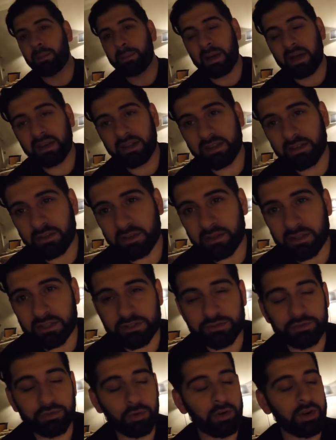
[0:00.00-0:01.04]
I'm out of here.
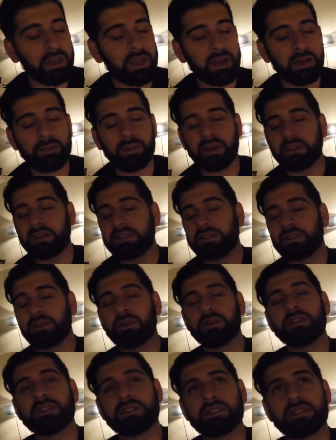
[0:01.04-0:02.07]
It's 4 a.m. I need to
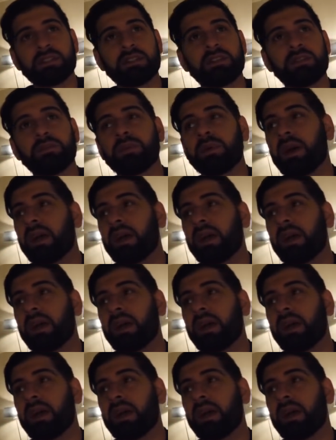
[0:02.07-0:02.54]
go to sleep.